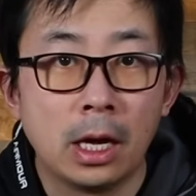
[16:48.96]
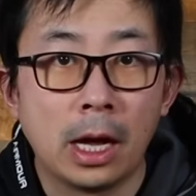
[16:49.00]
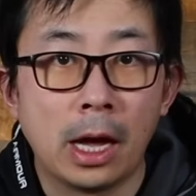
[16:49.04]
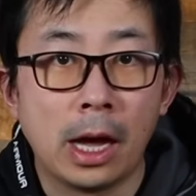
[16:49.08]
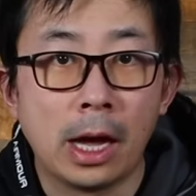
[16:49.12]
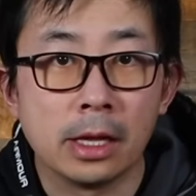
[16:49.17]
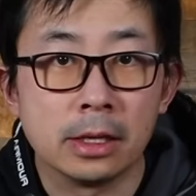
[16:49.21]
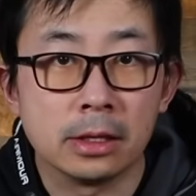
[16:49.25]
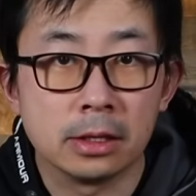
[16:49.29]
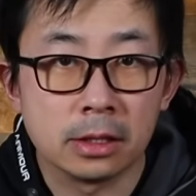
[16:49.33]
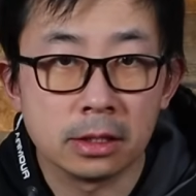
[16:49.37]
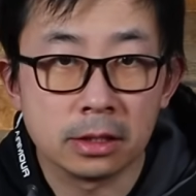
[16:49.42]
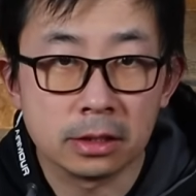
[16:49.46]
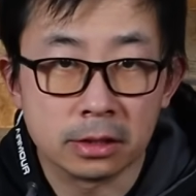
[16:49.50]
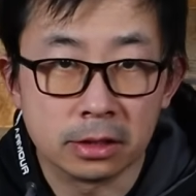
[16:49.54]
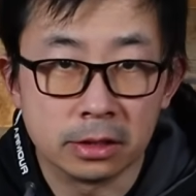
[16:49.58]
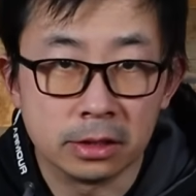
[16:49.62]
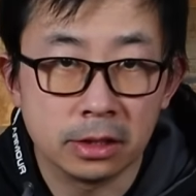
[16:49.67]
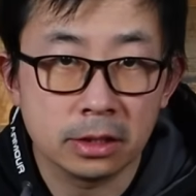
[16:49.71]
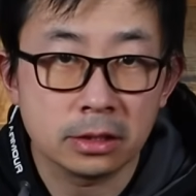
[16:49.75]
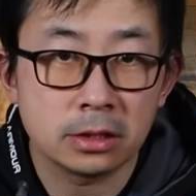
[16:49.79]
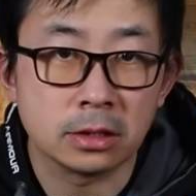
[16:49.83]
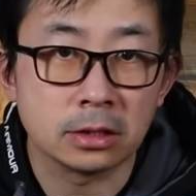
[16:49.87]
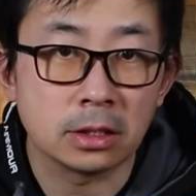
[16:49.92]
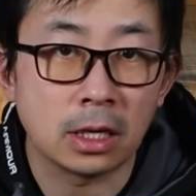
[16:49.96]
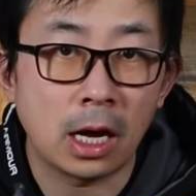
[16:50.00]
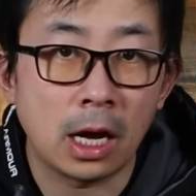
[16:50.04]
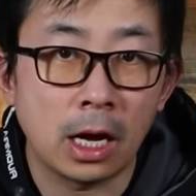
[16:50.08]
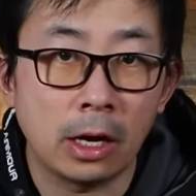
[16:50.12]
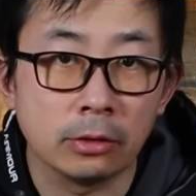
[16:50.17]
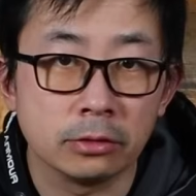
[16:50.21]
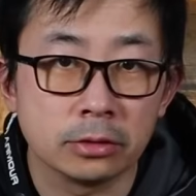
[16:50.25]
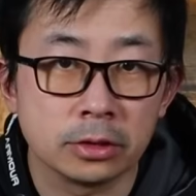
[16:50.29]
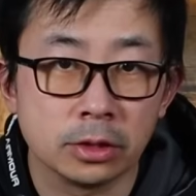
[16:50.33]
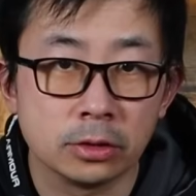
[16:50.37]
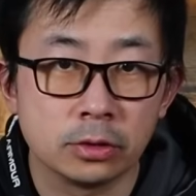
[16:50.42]
and this is
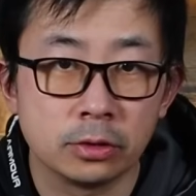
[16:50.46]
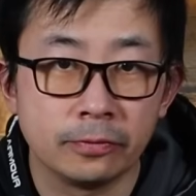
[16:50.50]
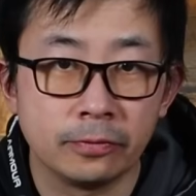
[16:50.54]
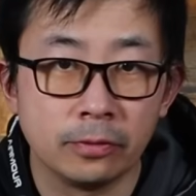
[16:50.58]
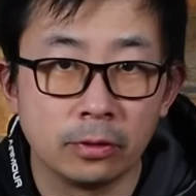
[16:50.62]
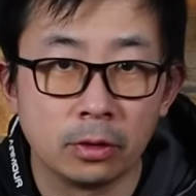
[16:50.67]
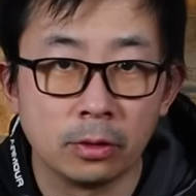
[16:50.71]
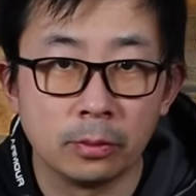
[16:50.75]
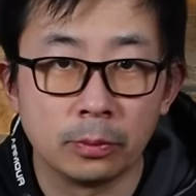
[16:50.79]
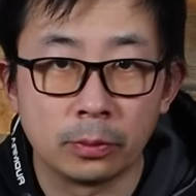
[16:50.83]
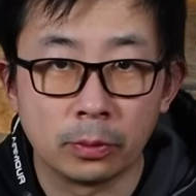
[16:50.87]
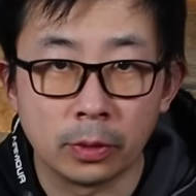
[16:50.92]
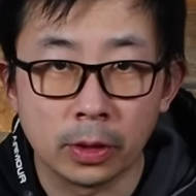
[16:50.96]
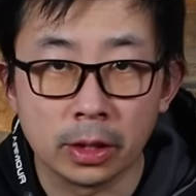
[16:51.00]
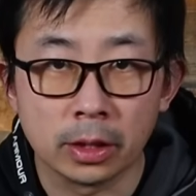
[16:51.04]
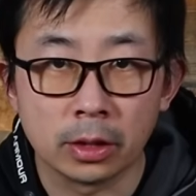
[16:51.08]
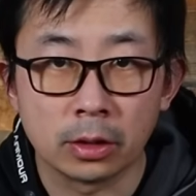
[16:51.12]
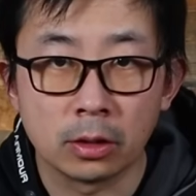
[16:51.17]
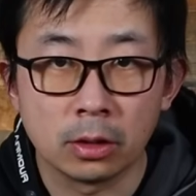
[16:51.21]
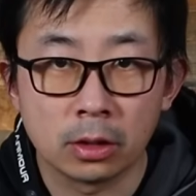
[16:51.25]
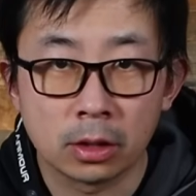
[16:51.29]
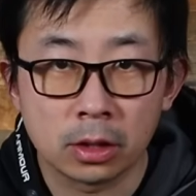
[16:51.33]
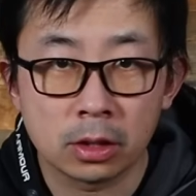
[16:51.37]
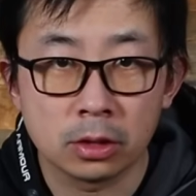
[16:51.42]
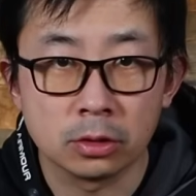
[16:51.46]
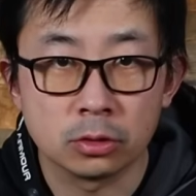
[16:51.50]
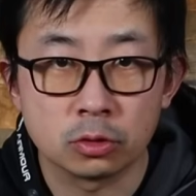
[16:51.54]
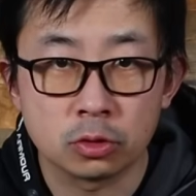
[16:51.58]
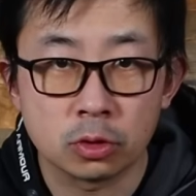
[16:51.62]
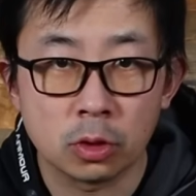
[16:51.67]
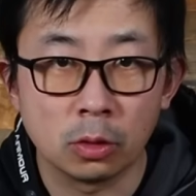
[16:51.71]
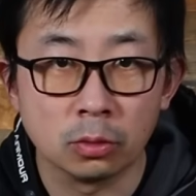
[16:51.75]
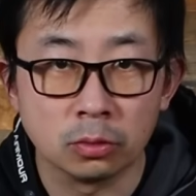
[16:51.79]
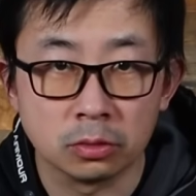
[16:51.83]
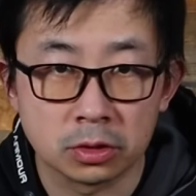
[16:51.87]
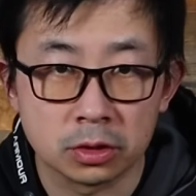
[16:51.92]
how centrifugal brake
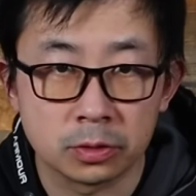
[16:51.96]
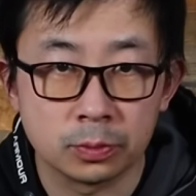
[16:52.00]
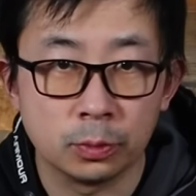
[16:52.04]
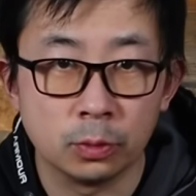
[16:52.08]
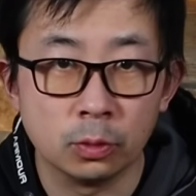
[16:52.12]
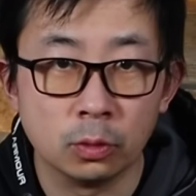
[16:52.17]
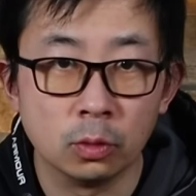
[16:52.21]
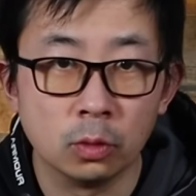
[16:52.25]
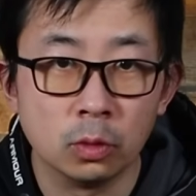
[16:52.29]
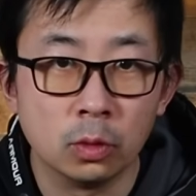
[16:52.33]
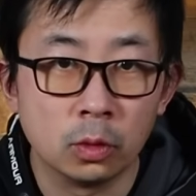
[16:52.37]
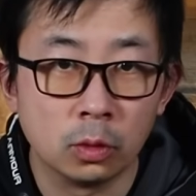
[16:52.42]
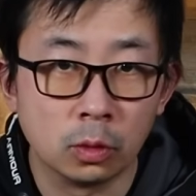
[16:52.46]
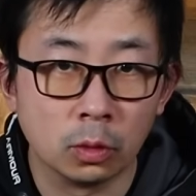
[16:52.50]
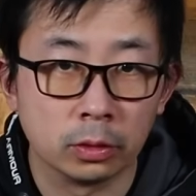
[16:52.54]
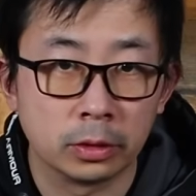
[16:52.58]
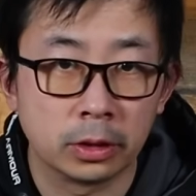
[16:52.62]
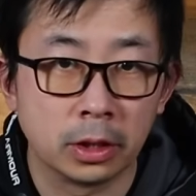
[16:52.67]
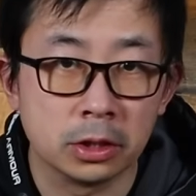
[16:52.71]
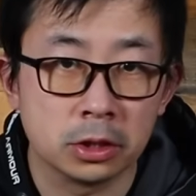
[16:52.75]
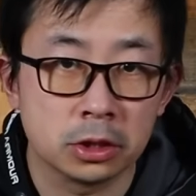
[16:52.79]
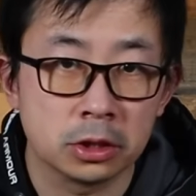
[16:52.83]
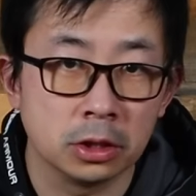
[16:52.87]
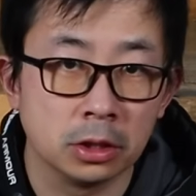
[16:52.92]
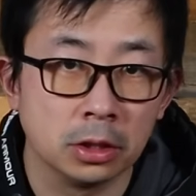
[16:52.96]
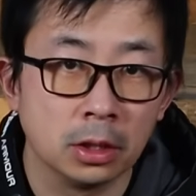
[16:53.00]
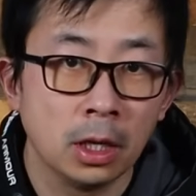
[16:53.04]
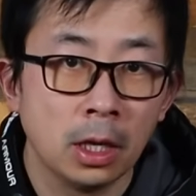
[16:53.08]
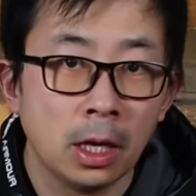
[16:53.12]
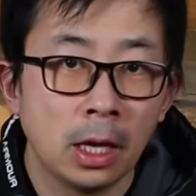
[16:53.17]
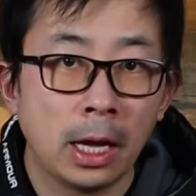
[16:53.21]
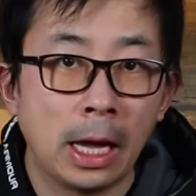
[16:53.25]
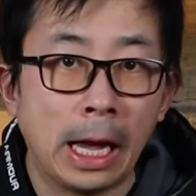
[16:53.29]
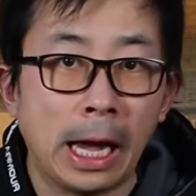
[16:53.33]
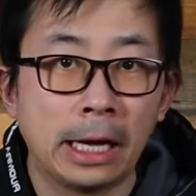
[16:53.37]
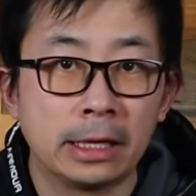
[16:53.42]
controls spool rotation
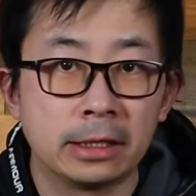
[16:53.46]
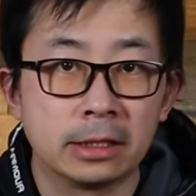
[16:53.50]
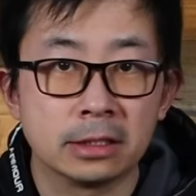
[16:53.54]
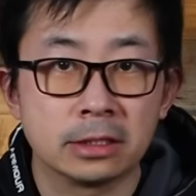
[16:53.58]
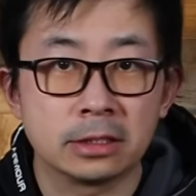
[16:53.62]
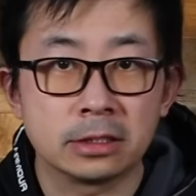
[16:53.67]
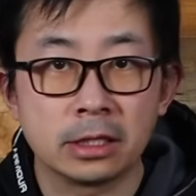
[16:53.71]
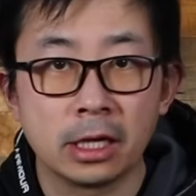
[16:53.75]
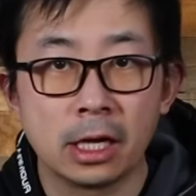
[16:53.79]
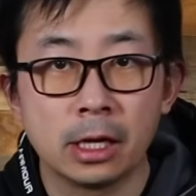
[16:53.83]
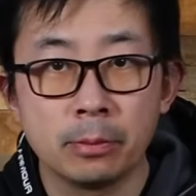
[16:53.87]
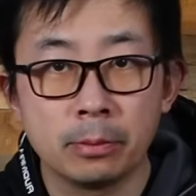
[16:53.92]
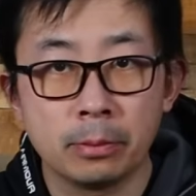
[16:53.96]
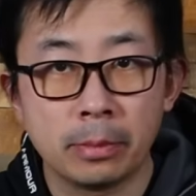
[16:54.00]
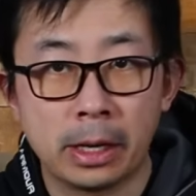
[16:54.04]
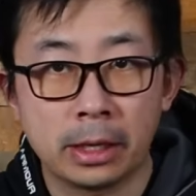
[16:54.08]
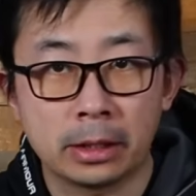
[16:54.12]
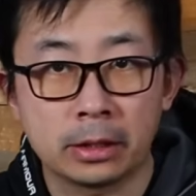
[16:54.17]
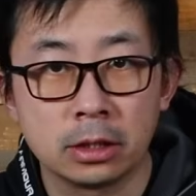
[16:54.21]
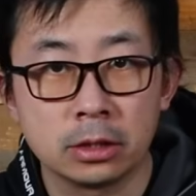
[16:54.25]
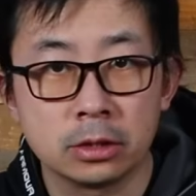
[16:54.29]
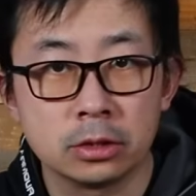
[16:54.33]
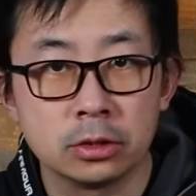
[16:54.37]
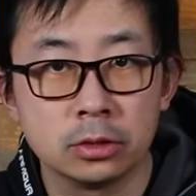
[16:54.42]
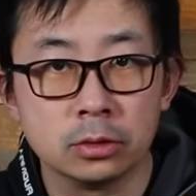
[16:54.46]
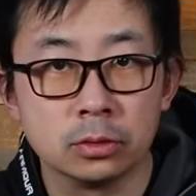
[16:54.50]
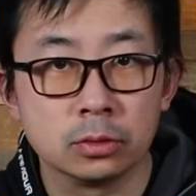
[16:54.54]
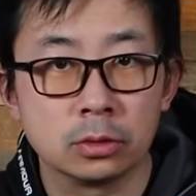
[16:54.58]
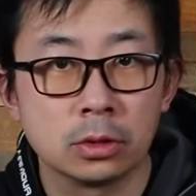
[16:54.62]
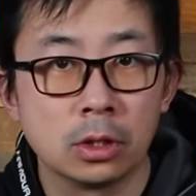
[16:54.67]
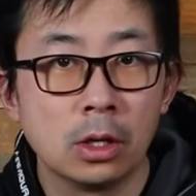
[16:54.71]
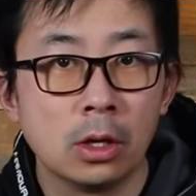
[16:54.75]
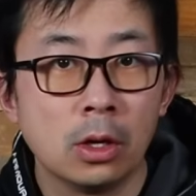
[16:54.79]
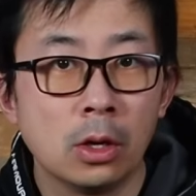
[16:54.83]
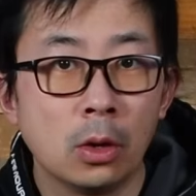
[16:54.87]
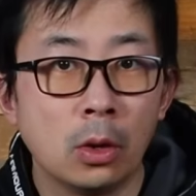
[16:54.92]
at the same magnitude